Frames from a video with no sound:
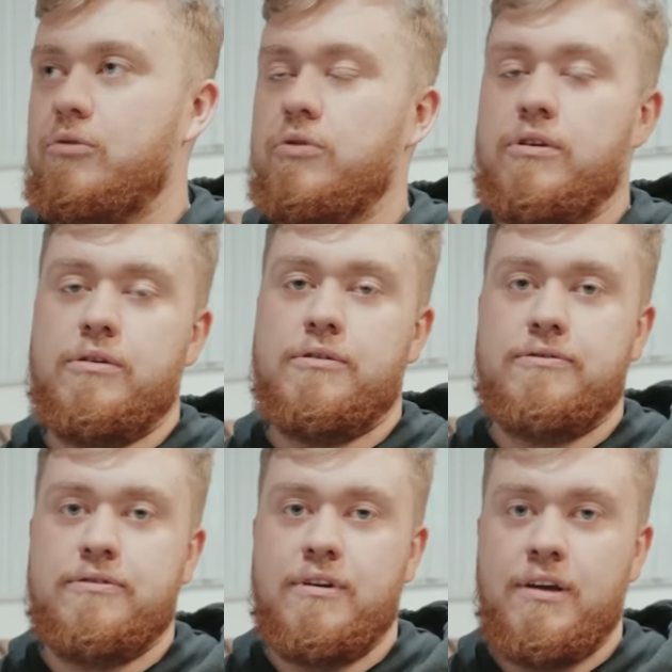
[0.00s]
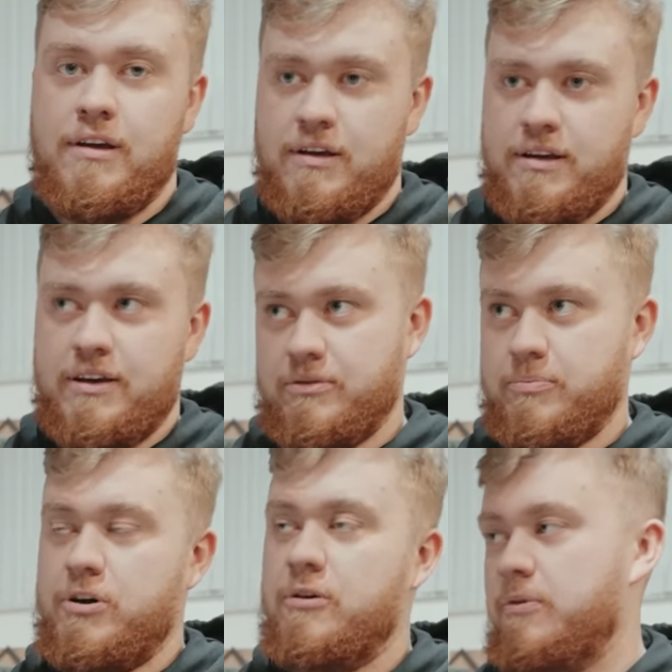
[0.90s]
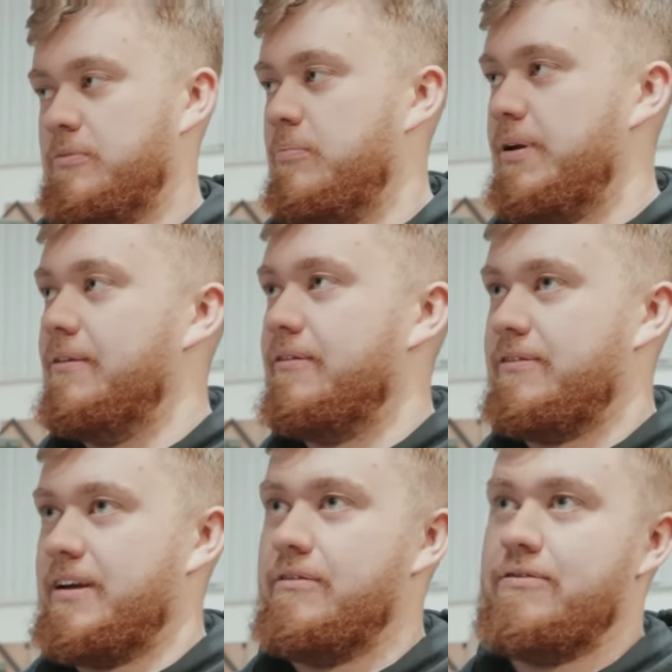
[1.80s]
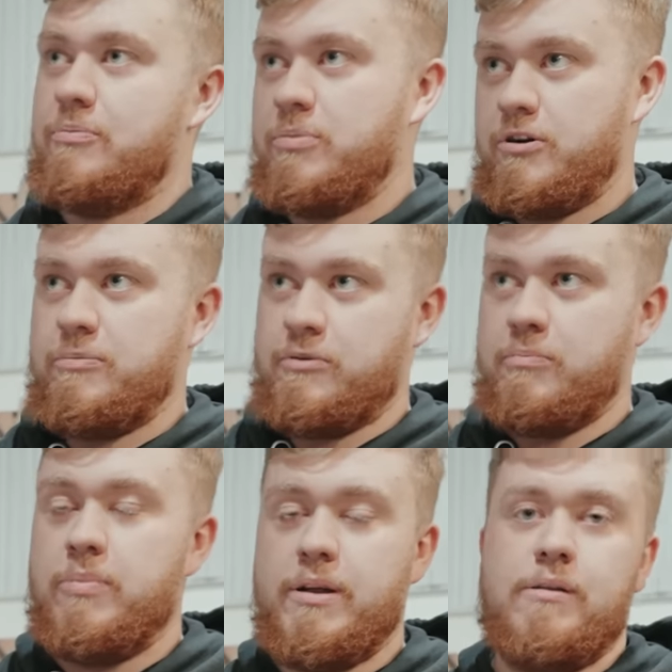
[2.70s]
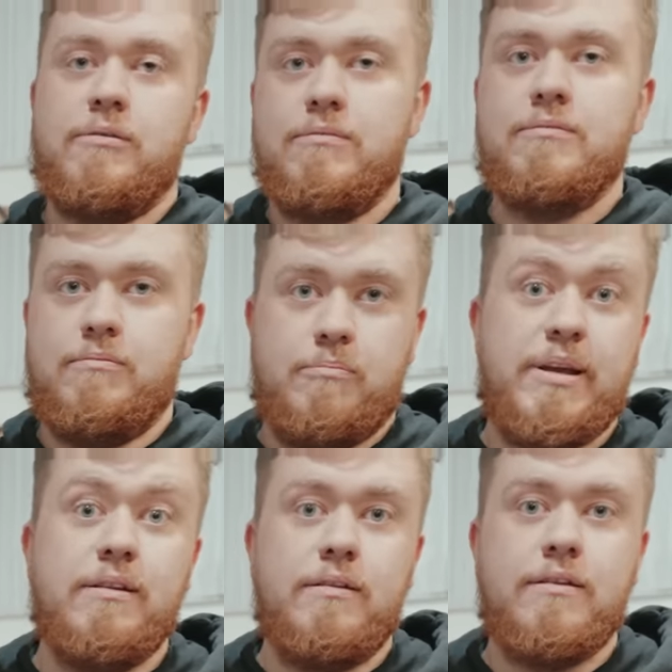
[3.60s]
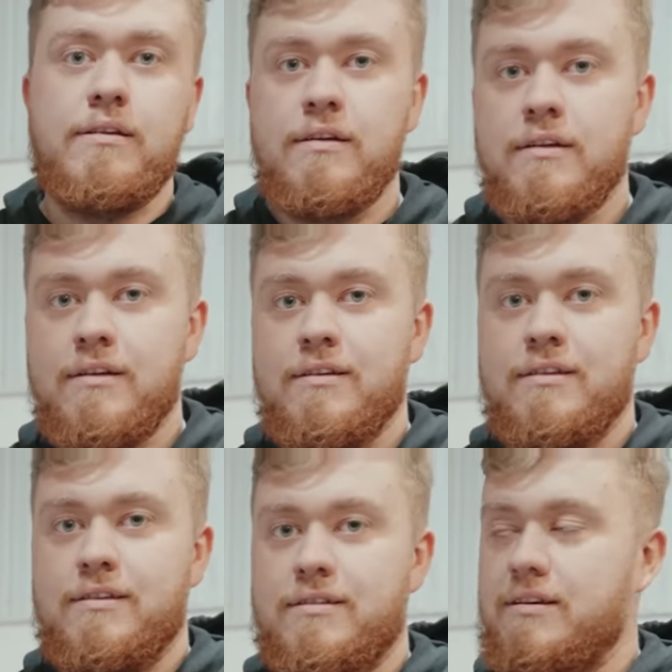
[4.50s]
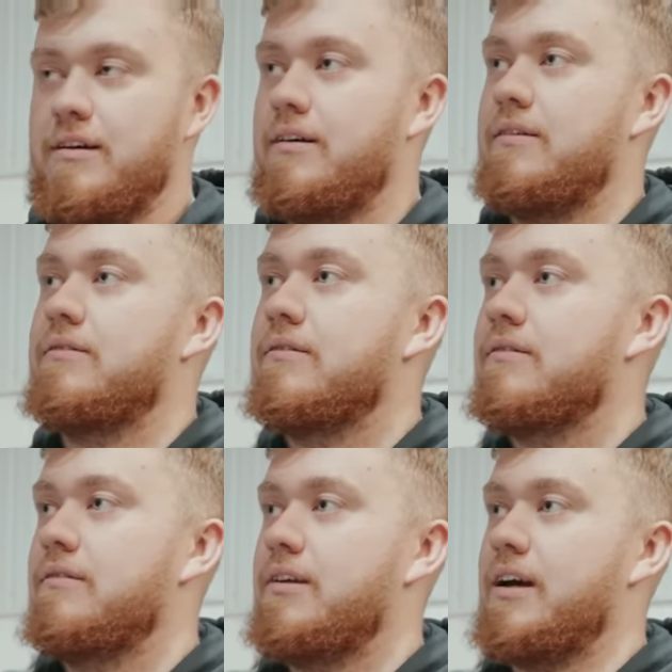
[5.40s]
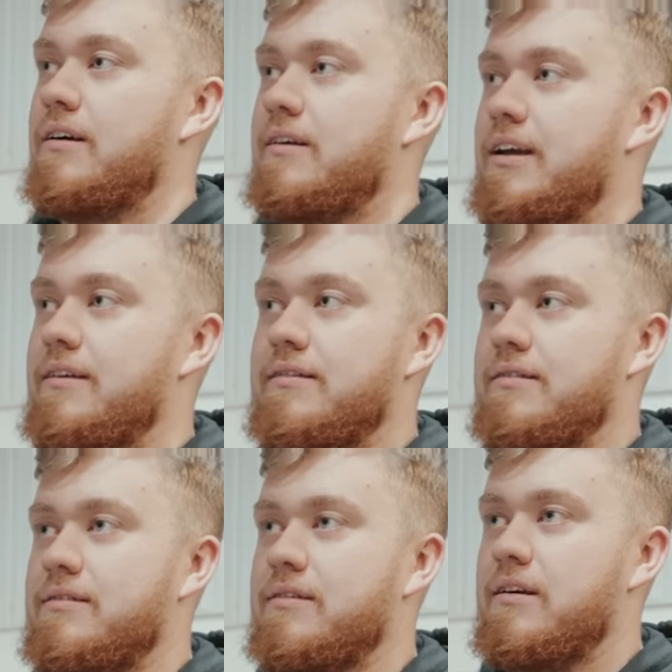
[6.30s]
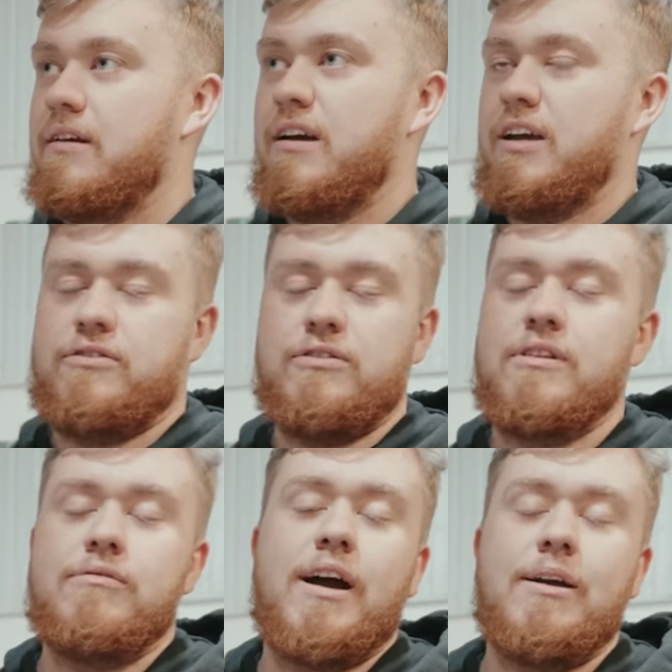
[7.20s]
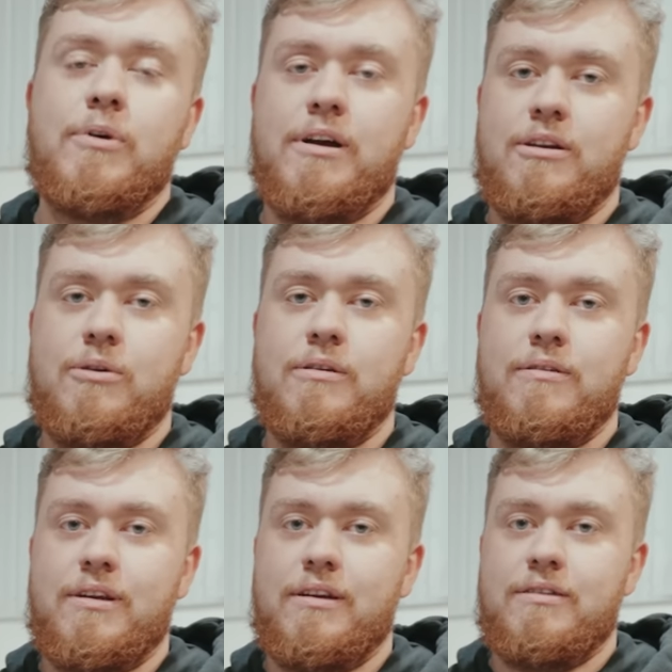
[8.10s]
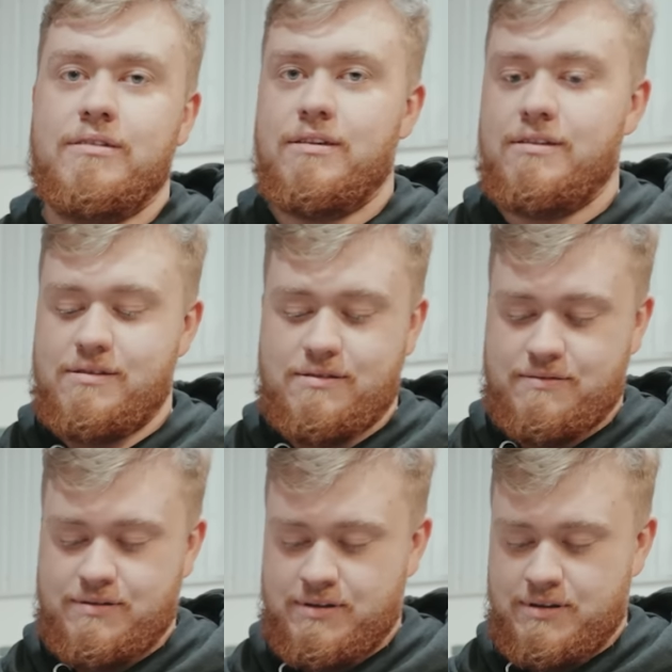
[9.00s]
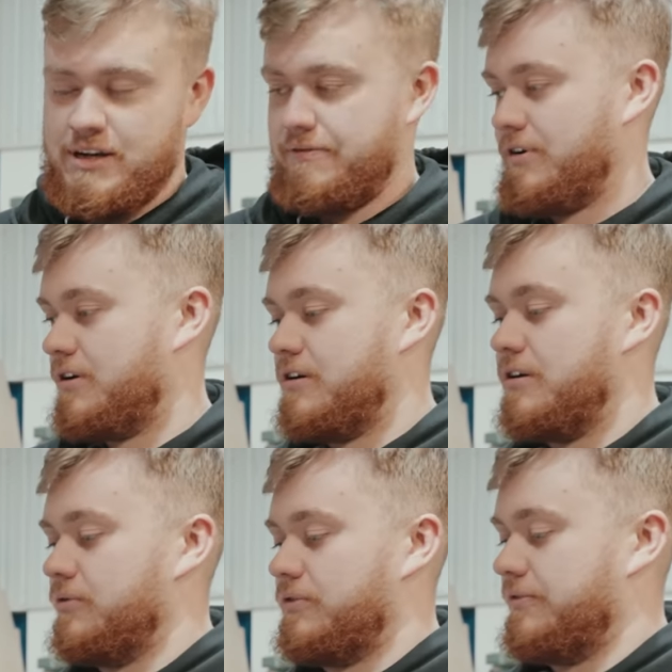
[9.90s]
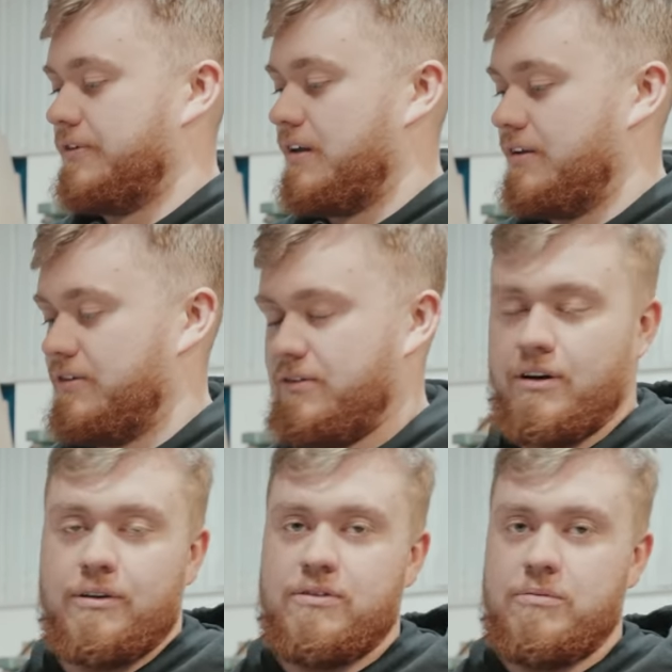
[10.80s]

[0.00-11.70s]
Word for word: good enough. It's a purpose-built thing for a purpose-built build. So yeah, it's just the right way of doing things. And if we're going to do stuff like this, it's got